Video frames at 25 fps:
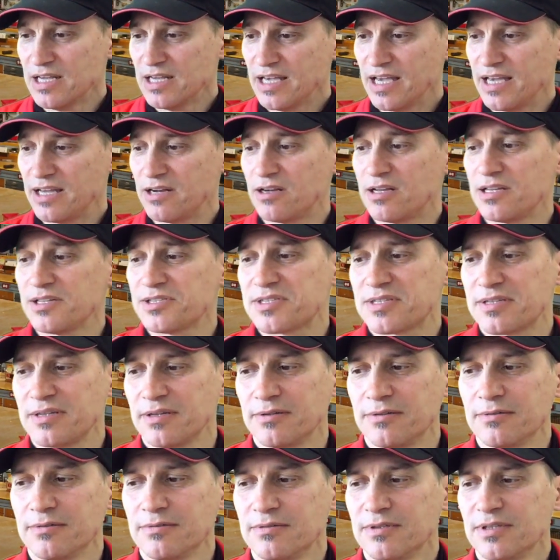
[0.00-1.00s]
And
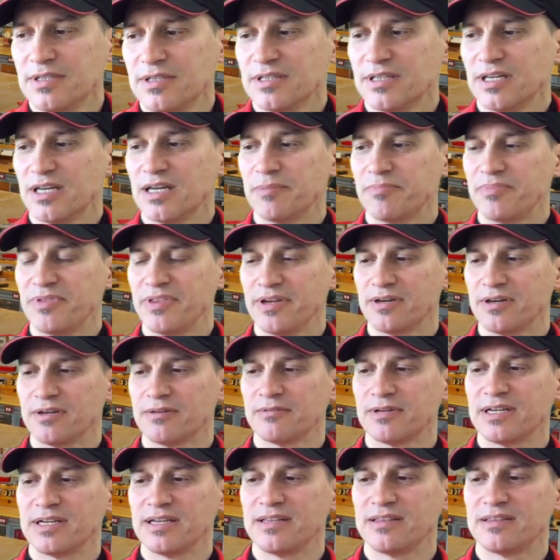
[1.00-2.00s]
also up there,
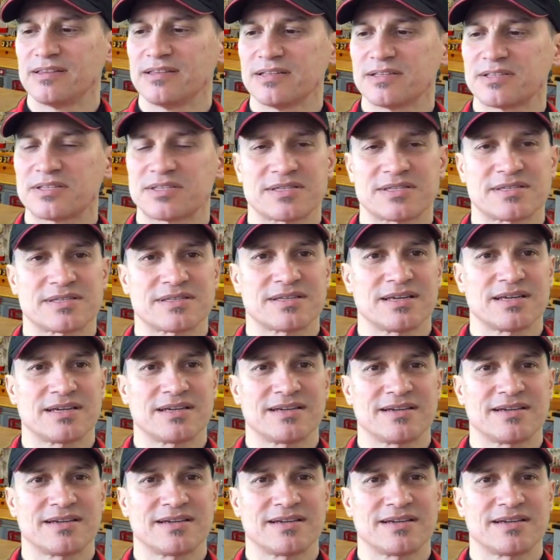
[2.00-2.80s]
right, this